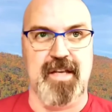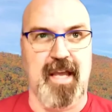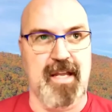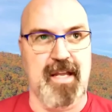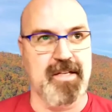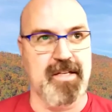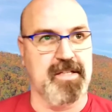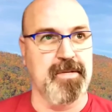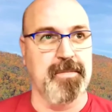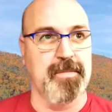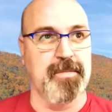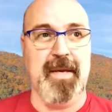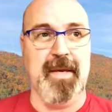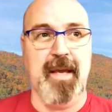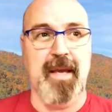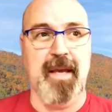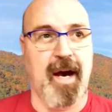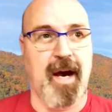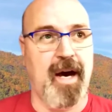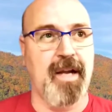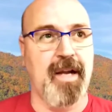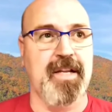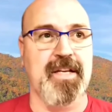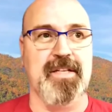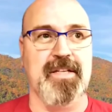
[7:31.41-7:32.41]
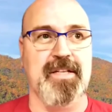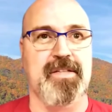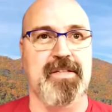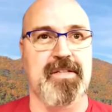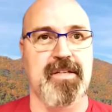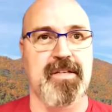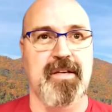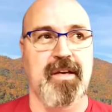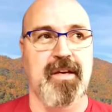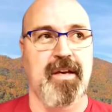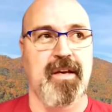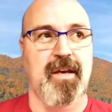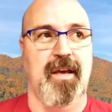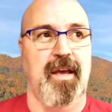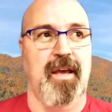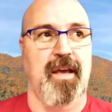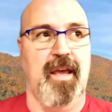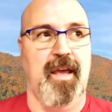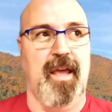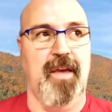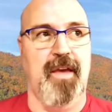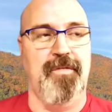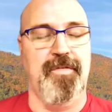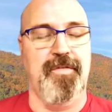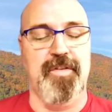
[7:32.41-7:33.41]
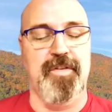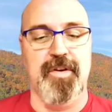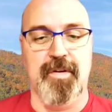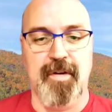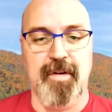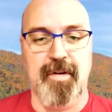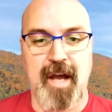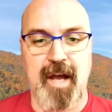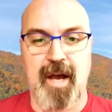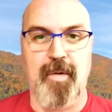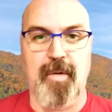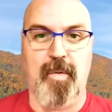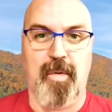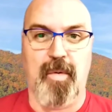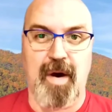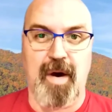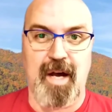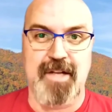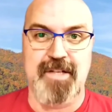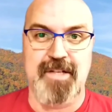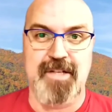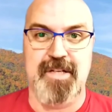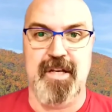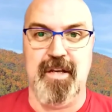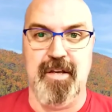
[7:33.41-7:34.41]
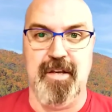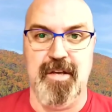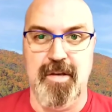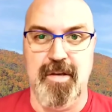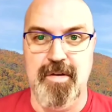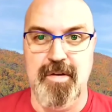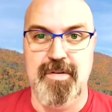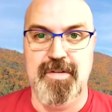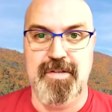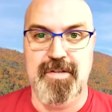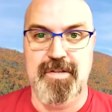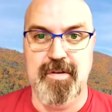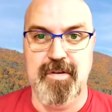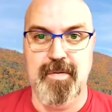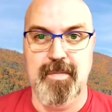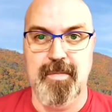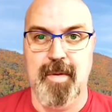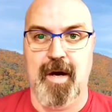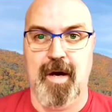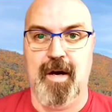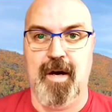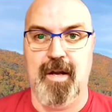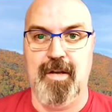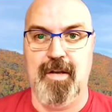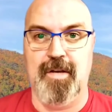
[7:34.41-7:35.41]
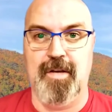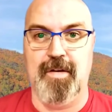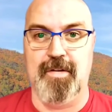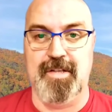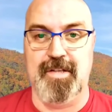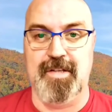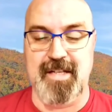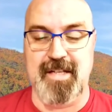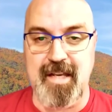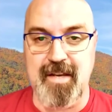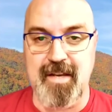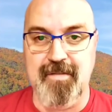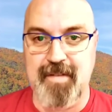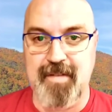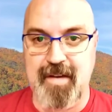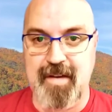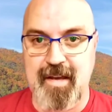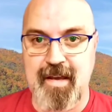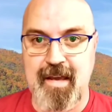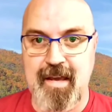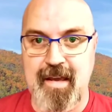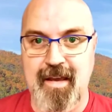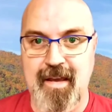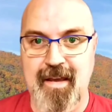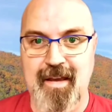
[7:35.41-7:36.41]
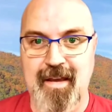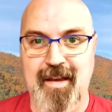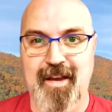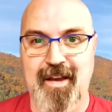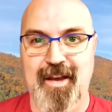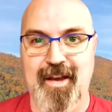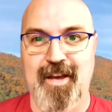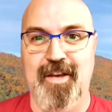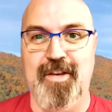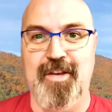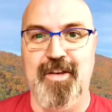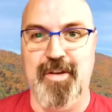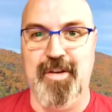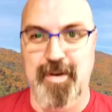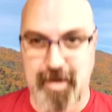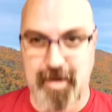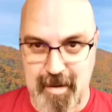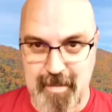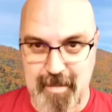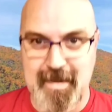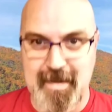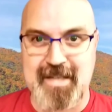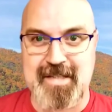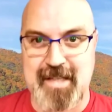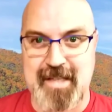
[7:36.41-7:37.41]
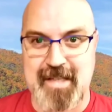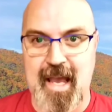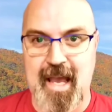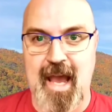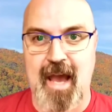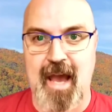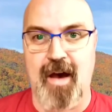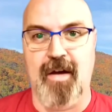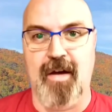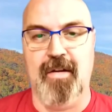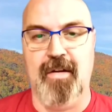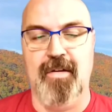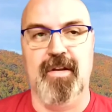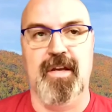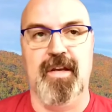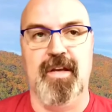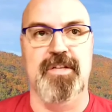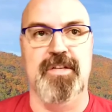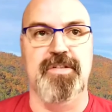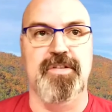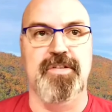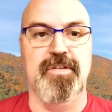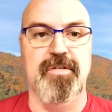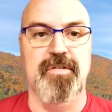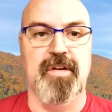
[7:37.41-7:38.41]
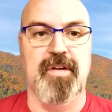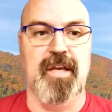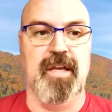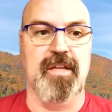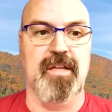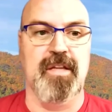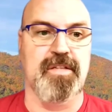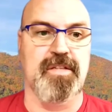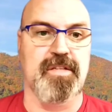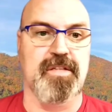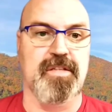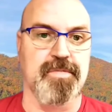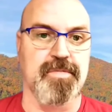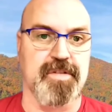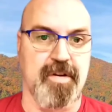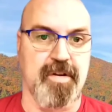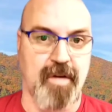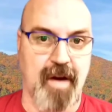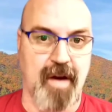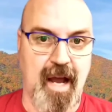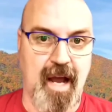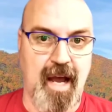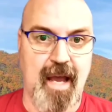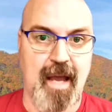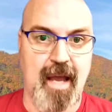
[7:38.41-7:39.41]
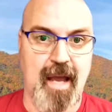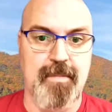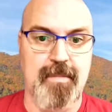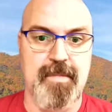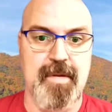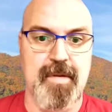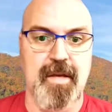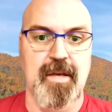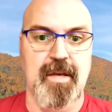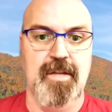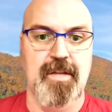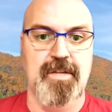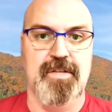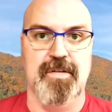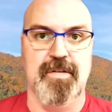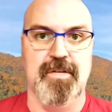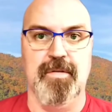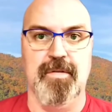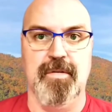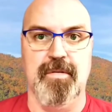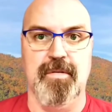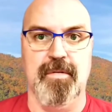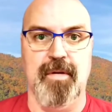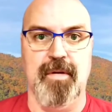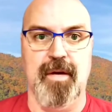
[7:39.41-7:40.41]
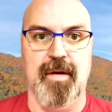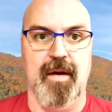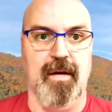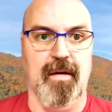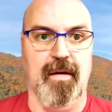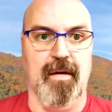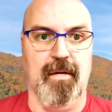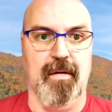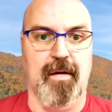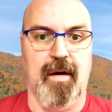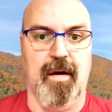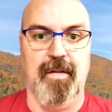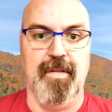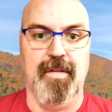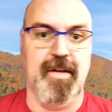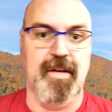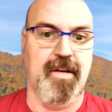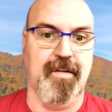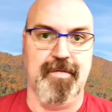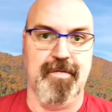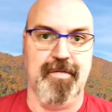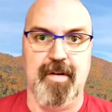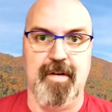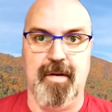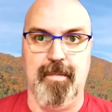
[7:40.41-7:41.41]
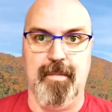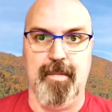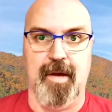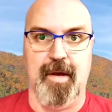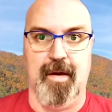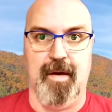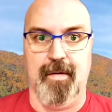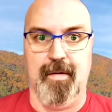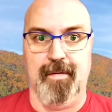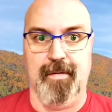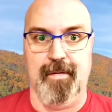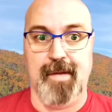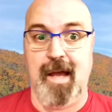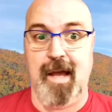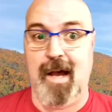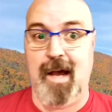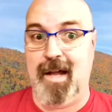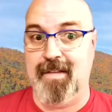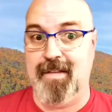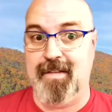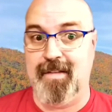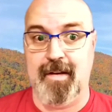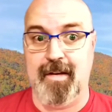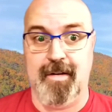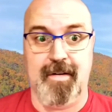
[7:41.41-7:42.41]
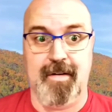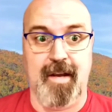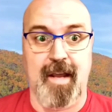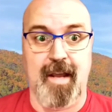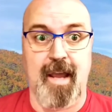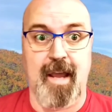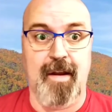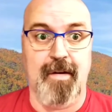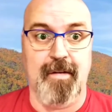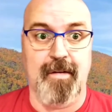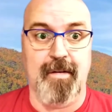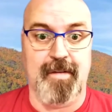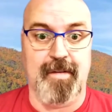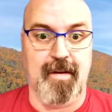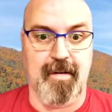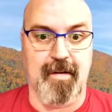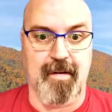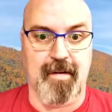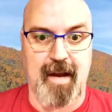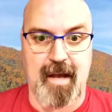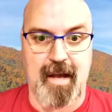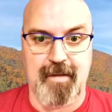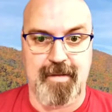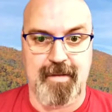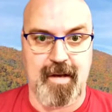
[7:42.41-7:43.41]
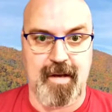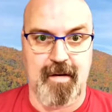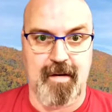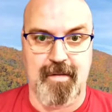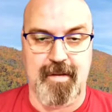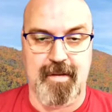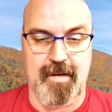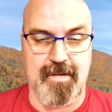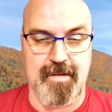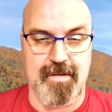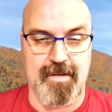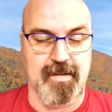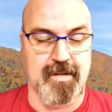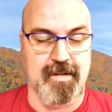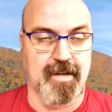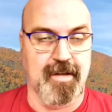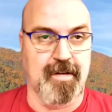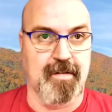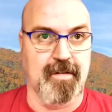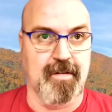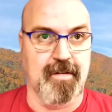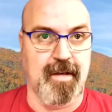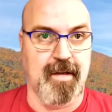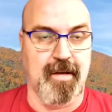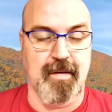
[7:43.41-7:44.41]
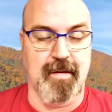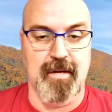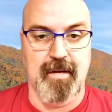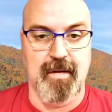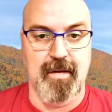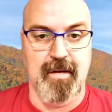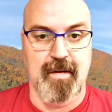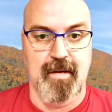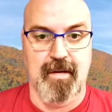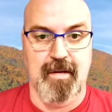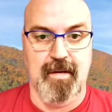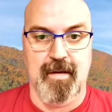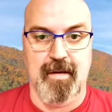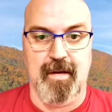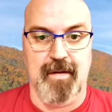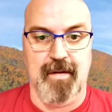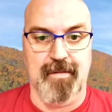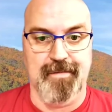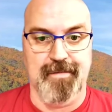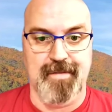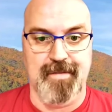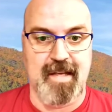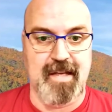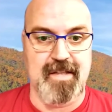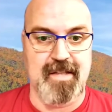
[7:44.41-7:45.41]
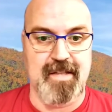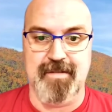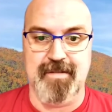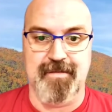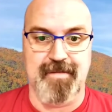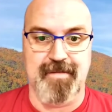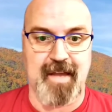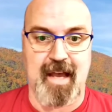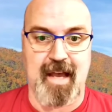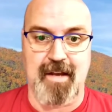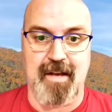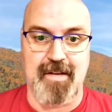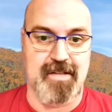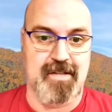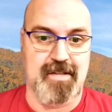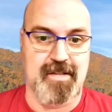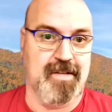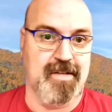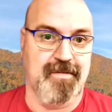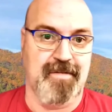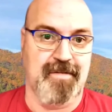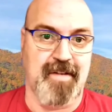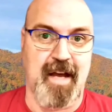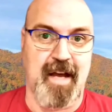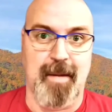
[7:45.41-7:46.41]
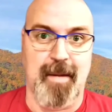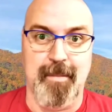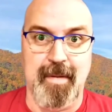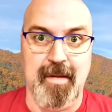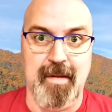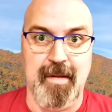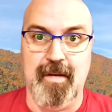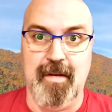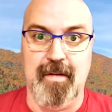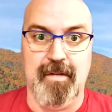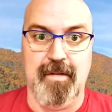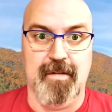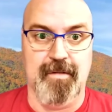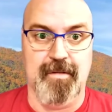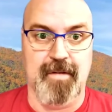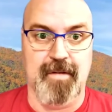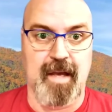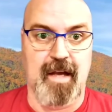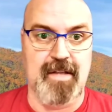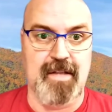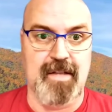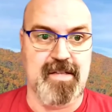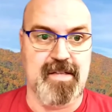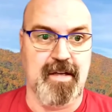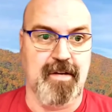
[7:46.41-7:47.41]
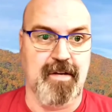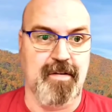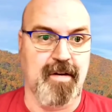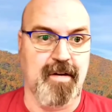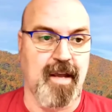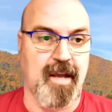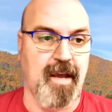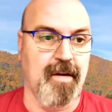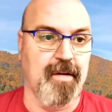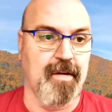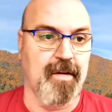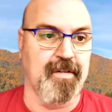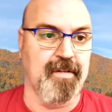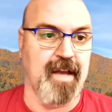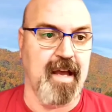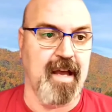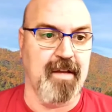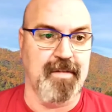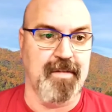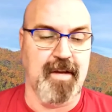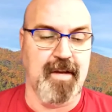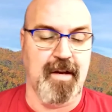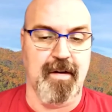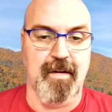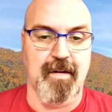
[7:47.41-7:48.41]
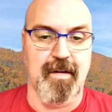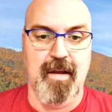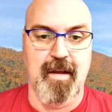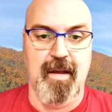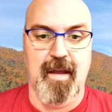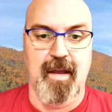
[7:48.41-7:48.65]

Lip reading: And to be honest, if you're not watching YouTube on your TV, you're missing out, because you can subscribe to all the different content creators that are out there. And there's literally tens of thousands, if not millions of content creators out there.